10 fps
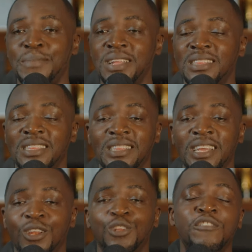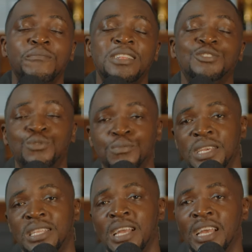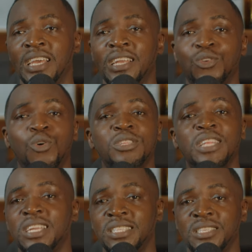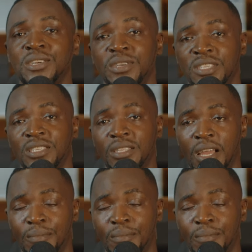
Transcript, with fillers: I mean, there are a lot of money to be made in content creation.